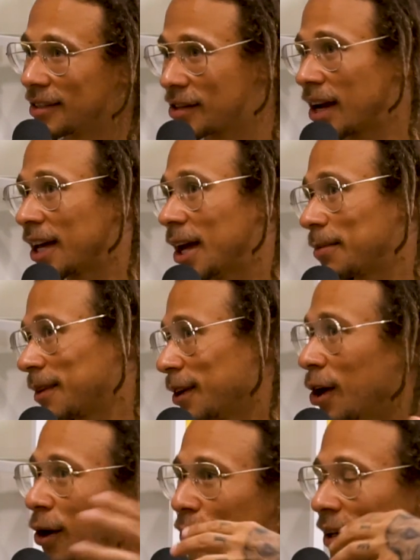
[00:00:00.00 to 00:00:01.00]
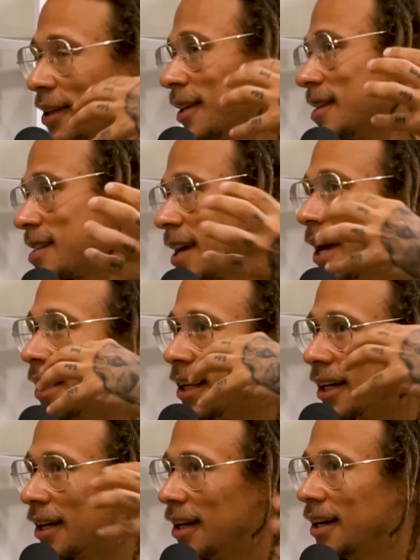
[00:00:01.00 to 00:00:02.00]
So I kept it all within
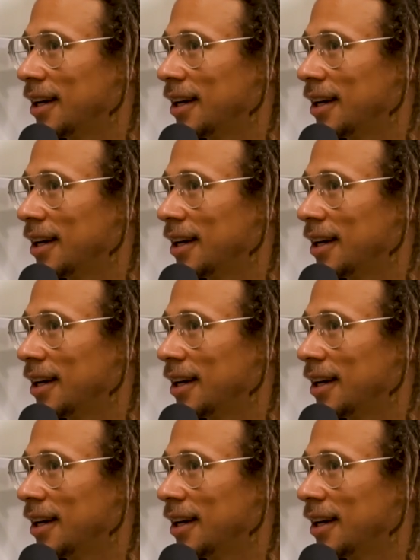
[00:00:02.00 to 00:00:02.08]
skating.